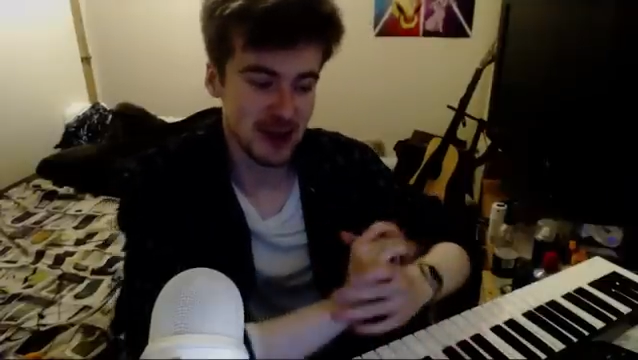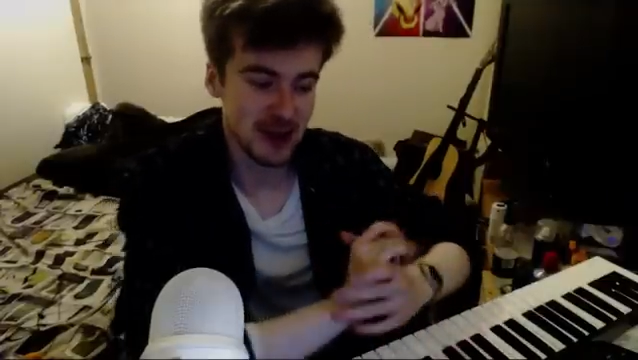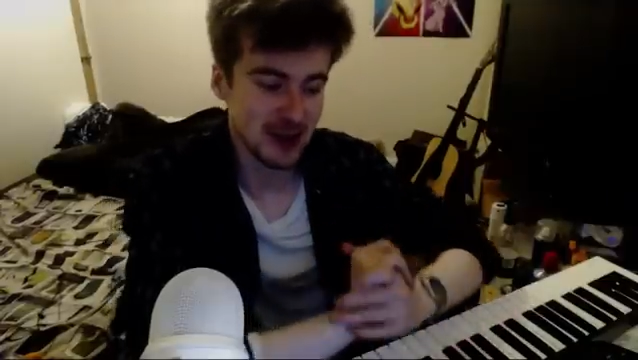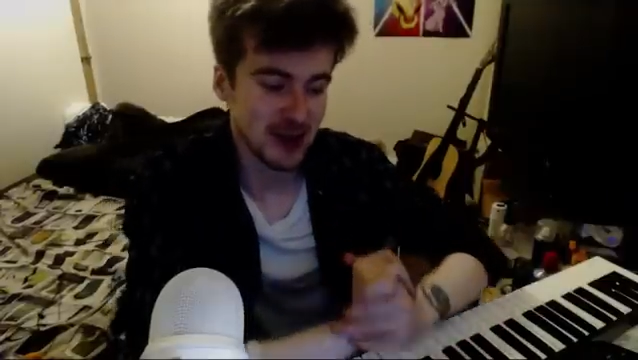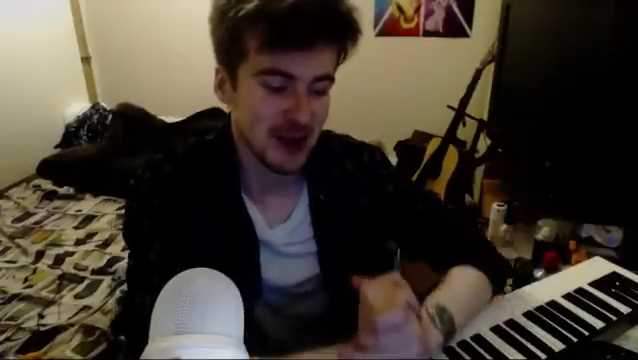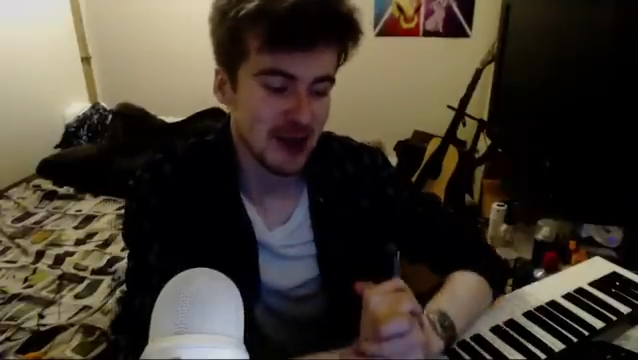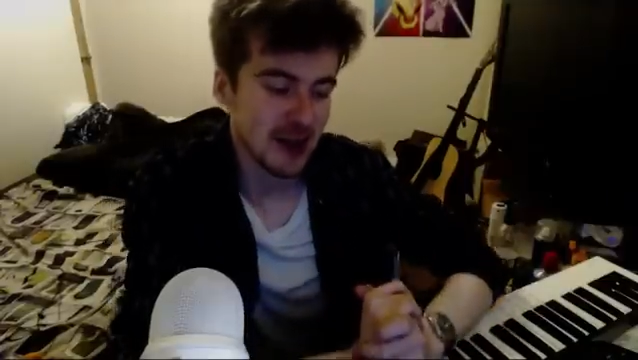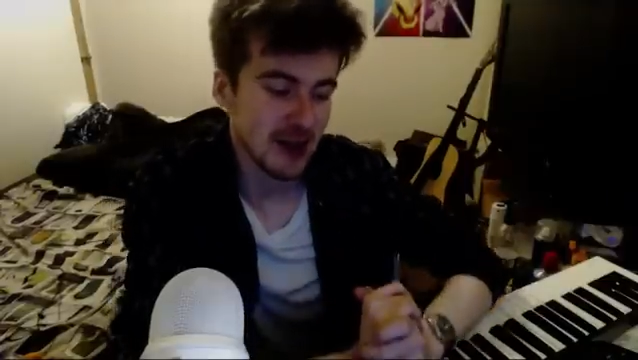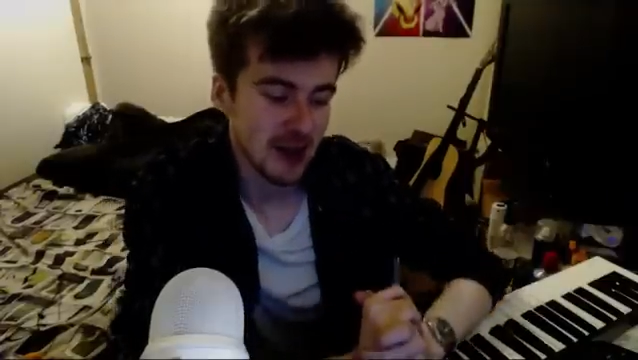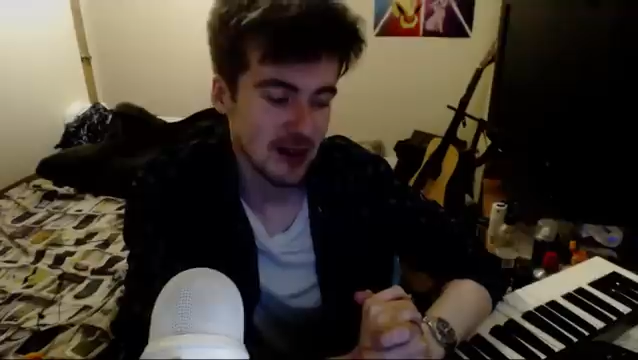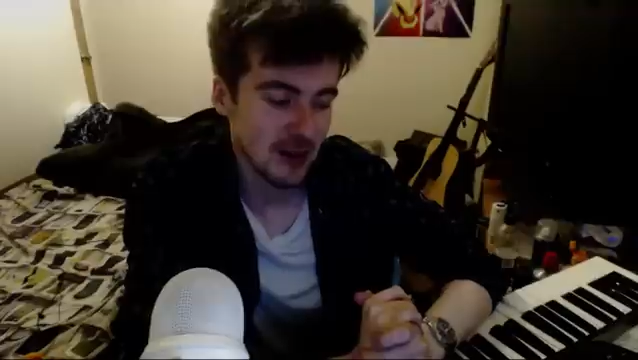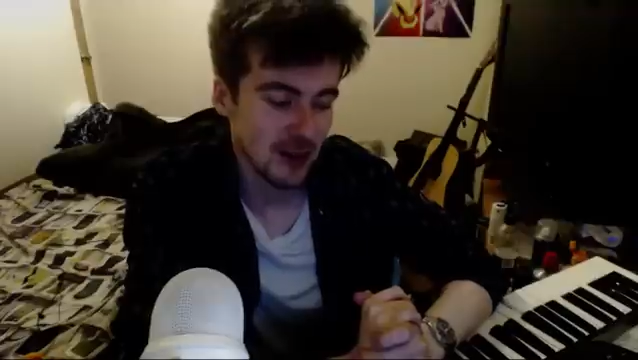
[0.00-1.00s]
a
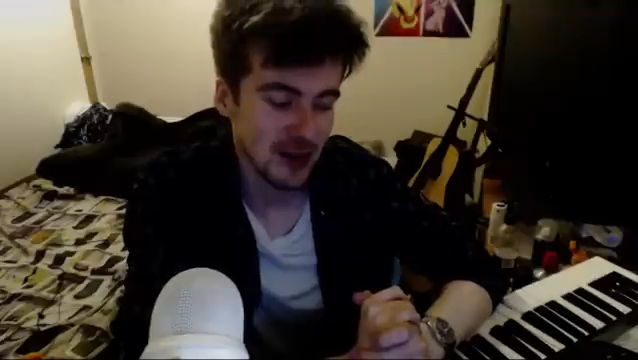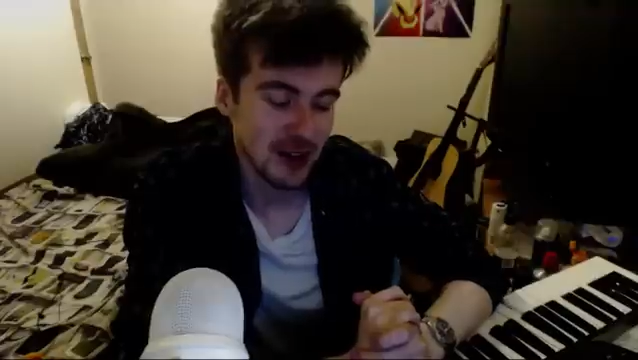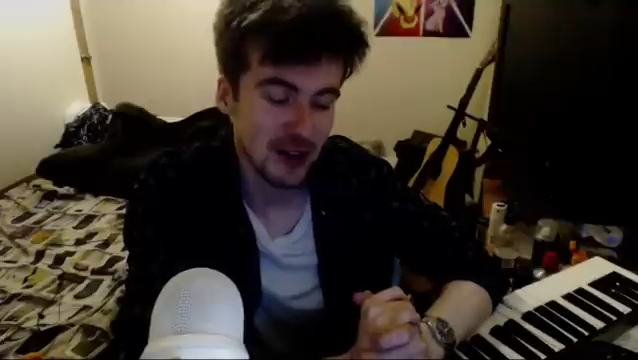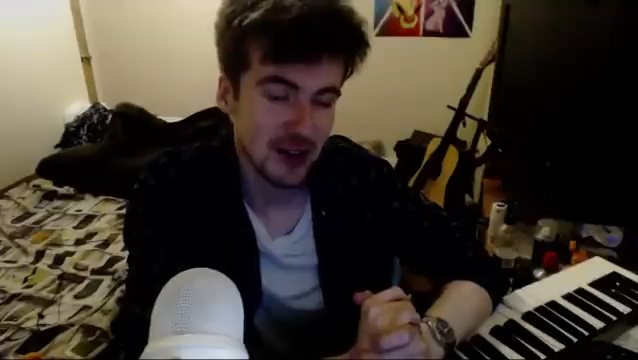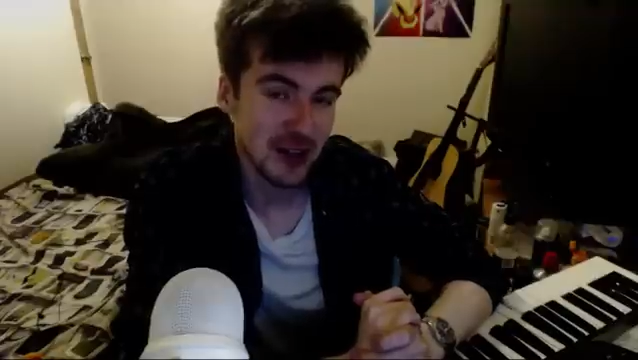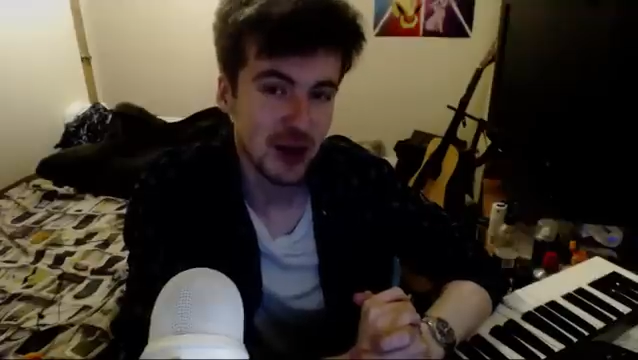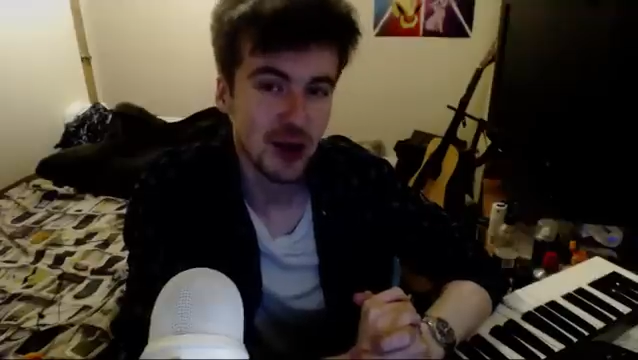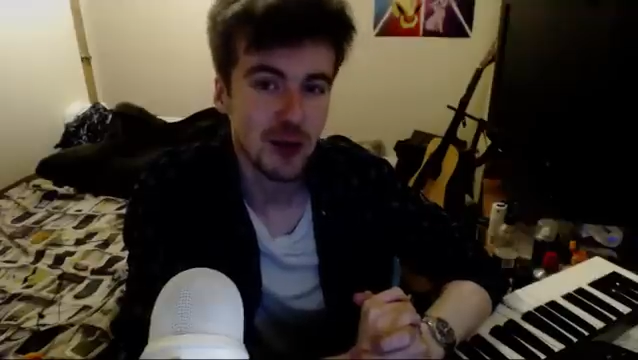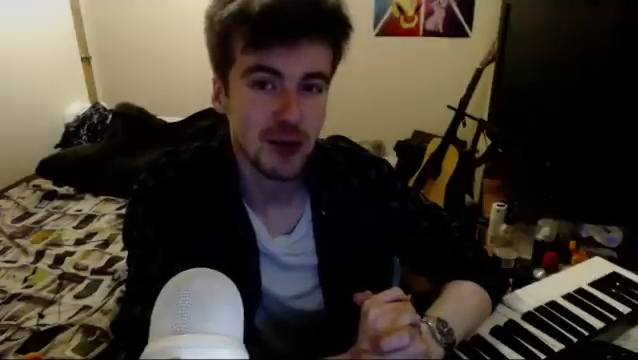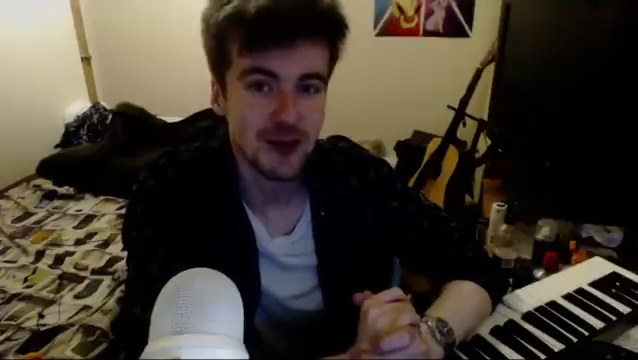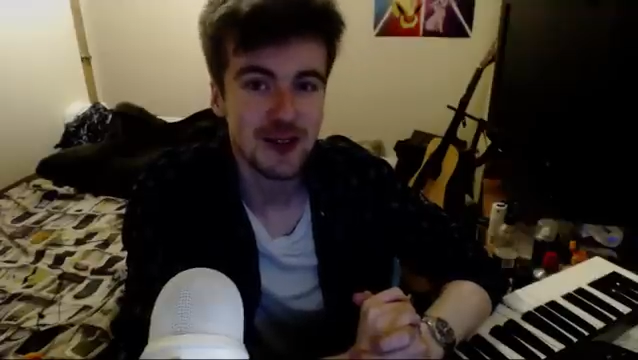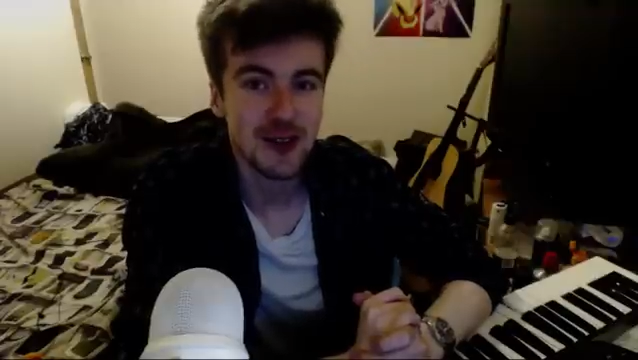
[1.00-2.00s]
pretty good ego
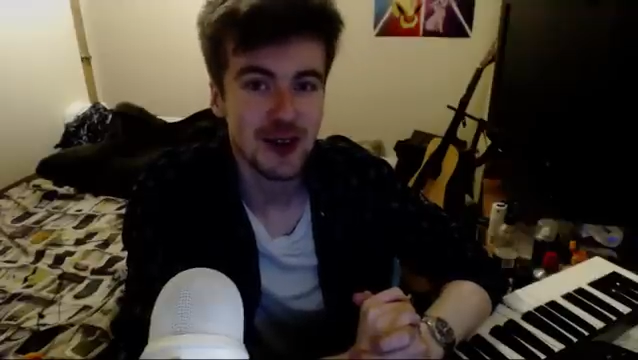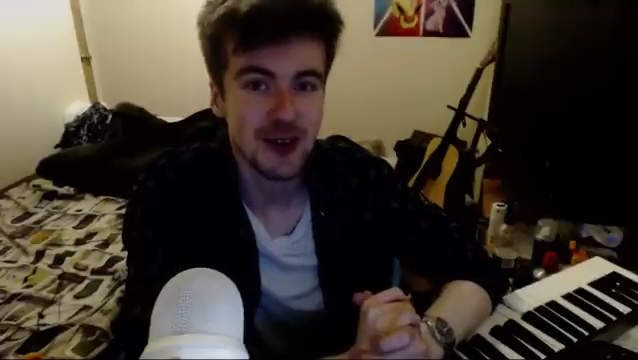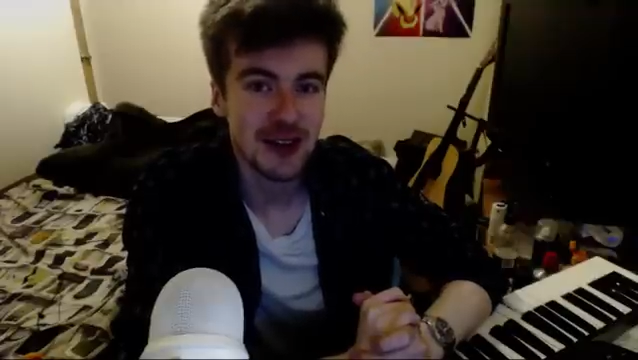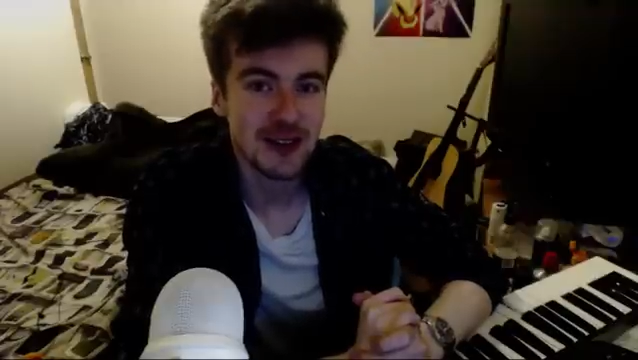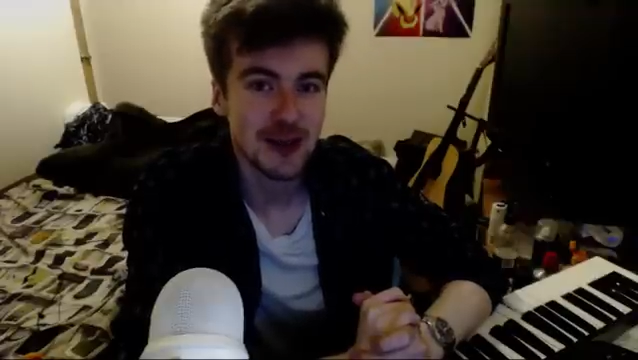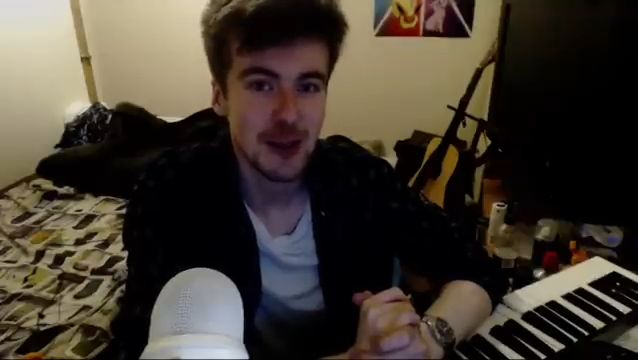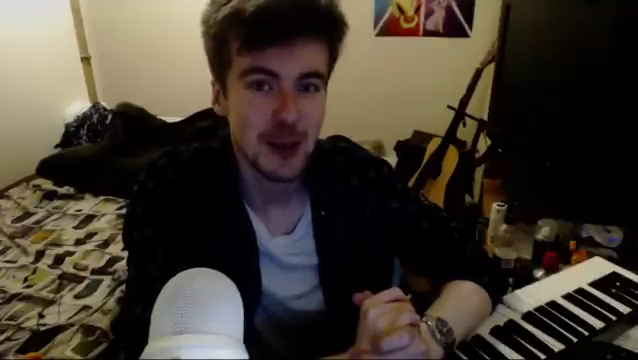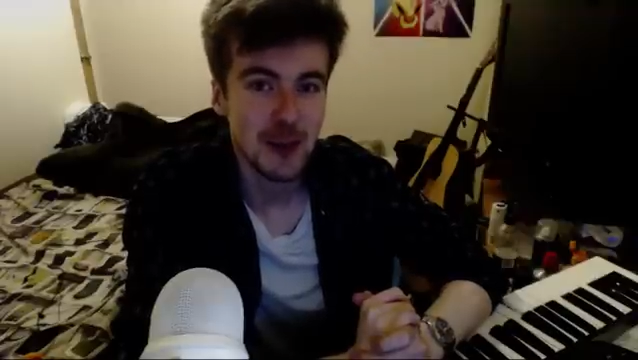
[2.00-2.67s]
boost to you guys,